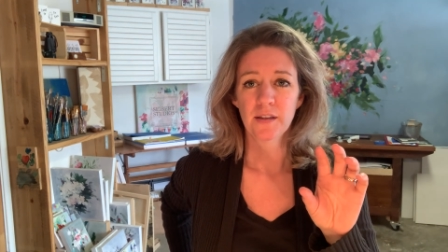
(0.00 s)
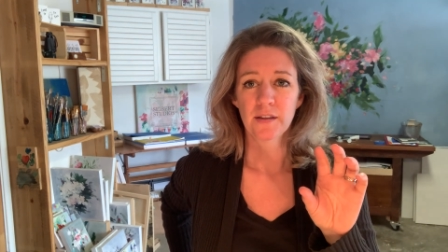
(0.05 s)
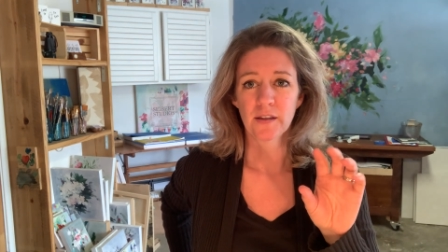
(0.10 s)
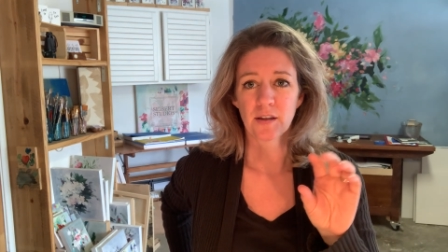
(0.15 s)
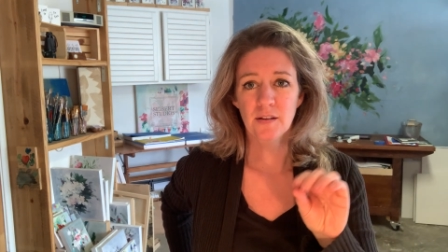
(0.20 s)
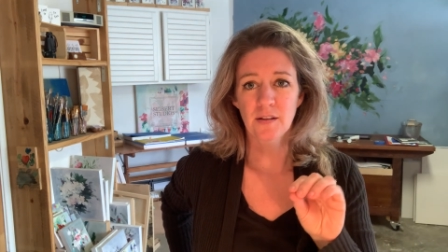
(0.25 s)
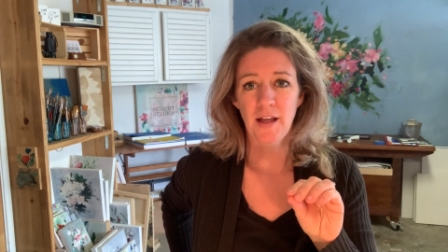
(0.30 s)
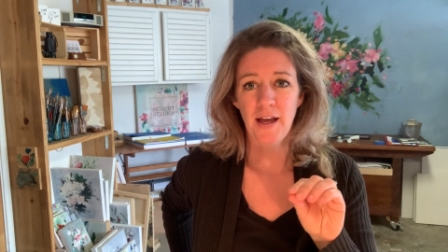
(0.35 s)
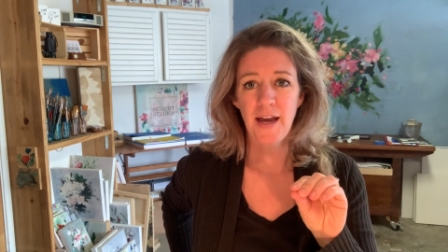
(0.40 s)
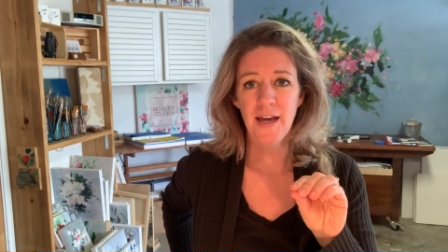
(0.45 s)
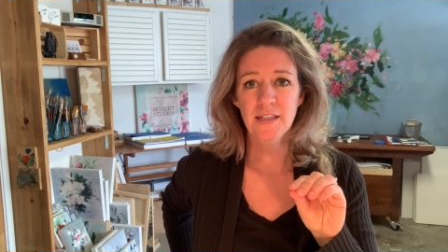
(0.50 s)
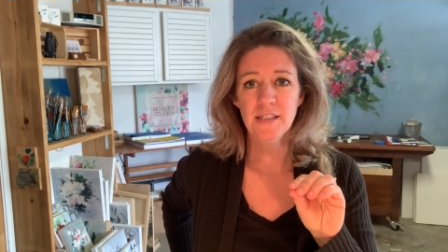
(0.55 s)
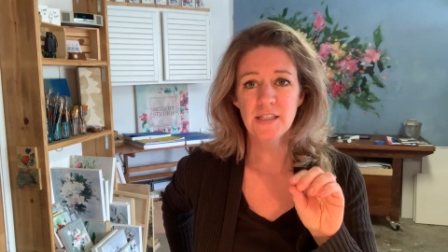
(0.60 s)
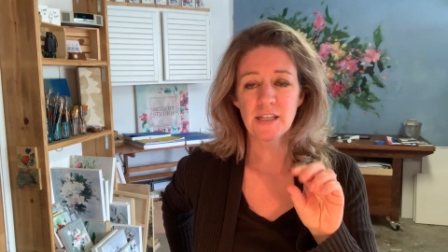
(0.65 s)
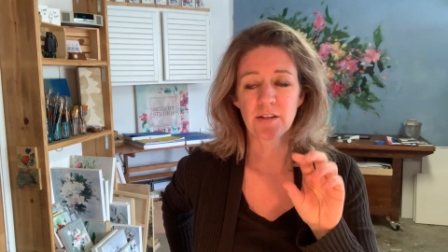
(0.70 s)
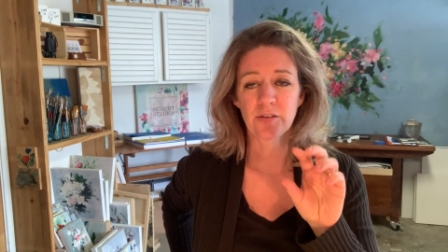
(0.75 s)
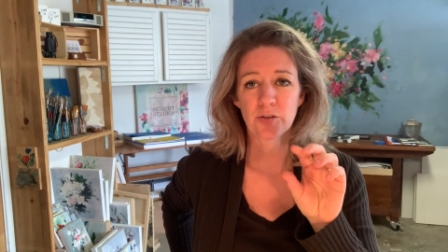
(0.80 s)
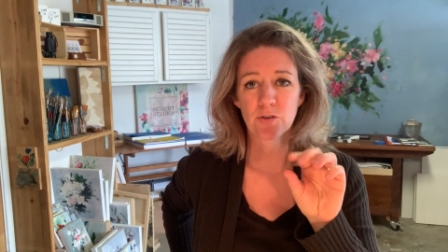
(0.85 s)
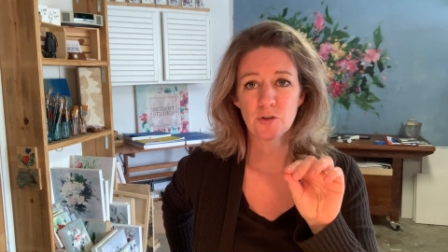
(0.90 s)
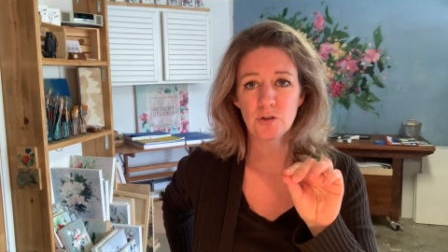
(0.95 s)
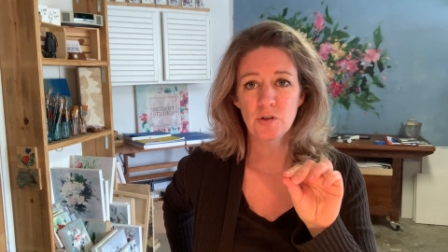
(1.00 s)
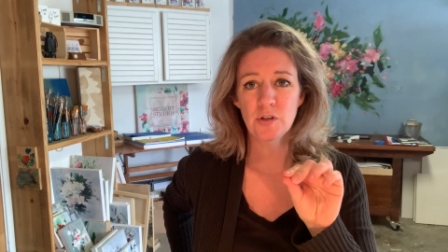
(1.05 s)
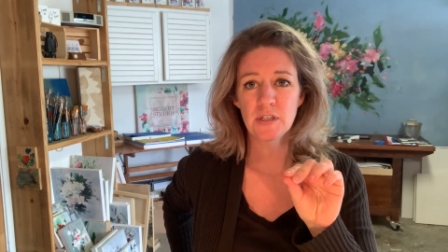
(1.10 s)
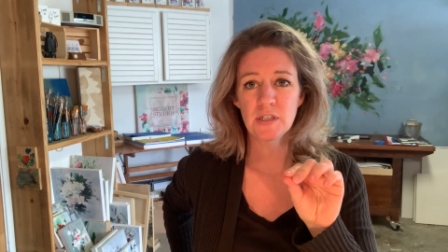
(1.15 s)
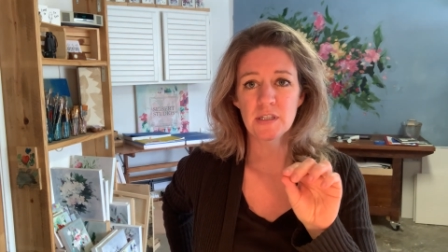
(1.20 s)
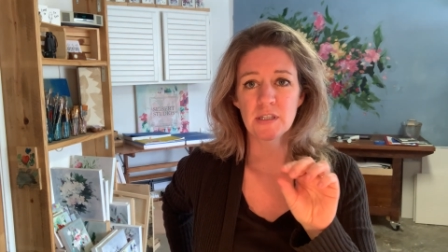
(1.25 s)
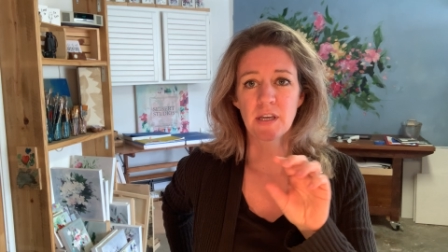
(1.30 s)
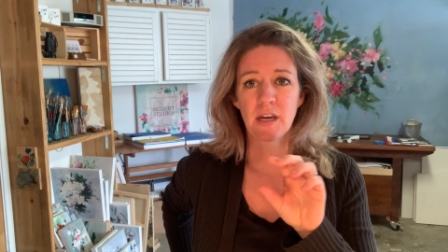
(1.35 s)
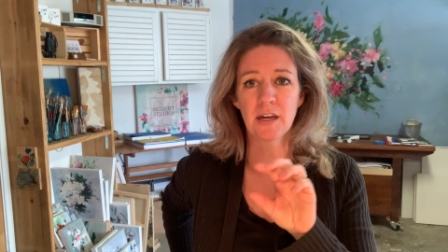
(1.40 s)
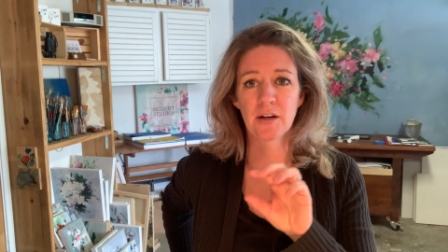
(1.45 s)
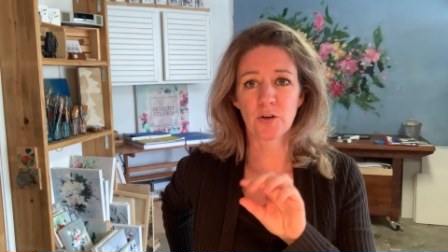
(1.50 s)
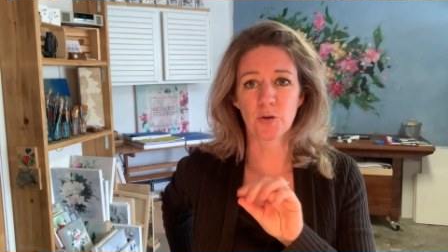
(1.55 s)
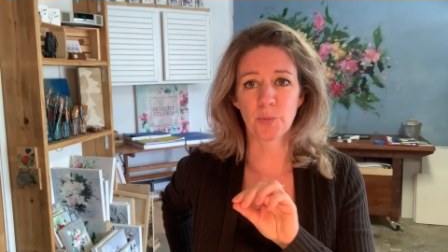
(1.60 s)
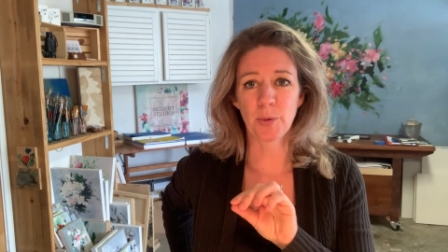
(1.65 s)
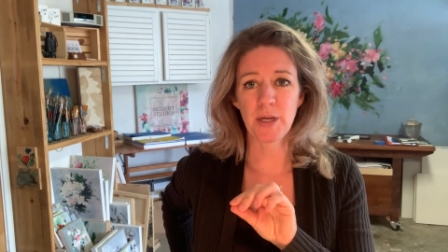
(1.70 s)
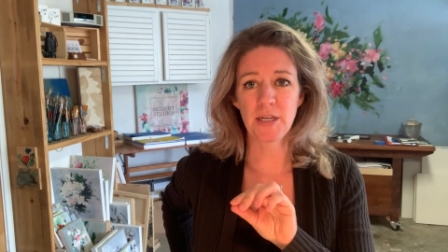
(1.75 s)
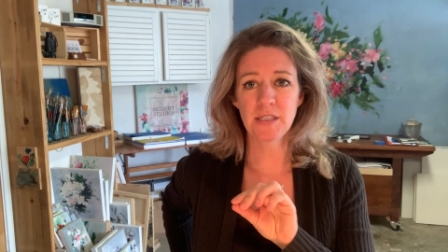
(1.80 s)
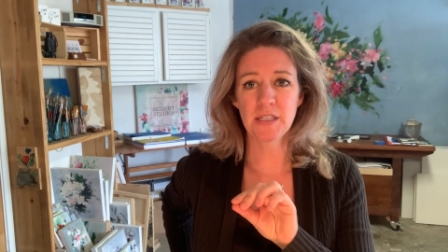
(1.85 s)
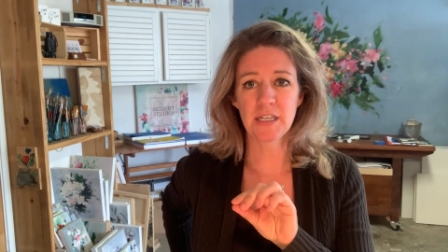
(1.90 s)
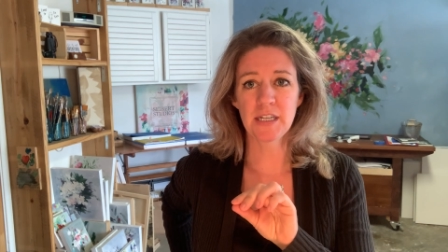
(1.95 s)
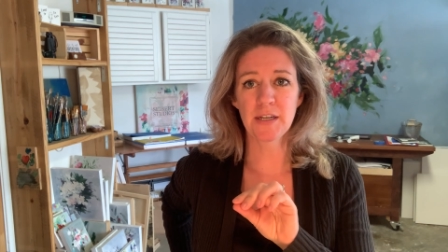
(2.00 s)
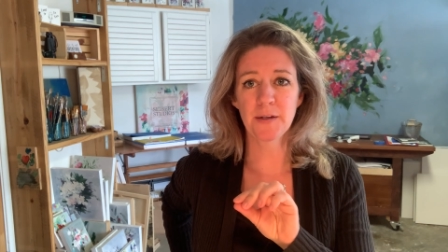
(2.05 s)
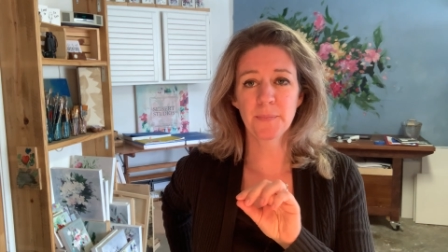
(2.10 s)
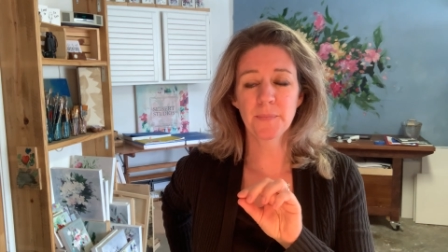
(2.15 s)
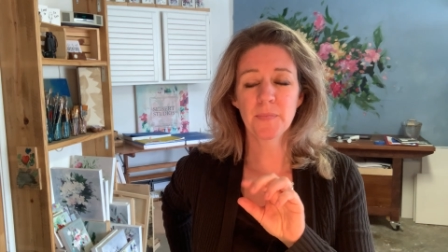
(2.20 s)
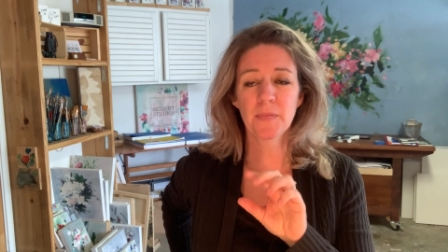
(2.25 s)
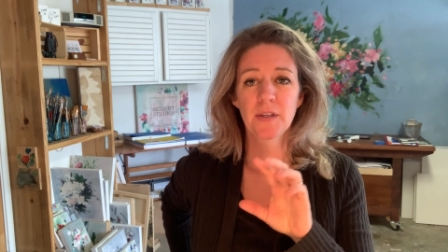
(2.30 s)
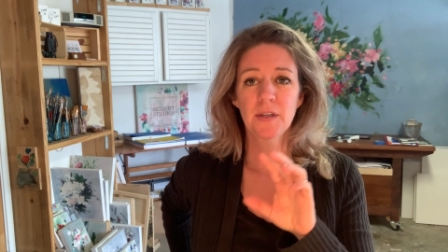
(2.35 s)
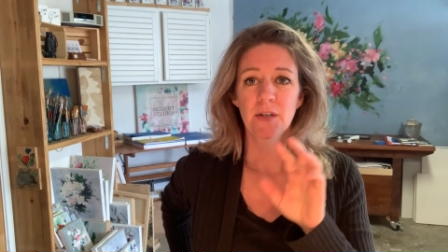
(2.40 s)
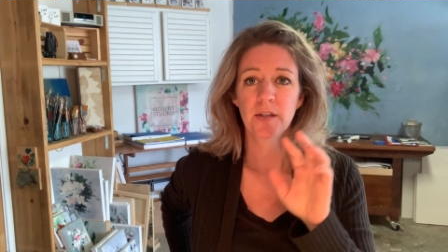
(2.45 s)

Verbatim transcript: the class, either 2D design or painting,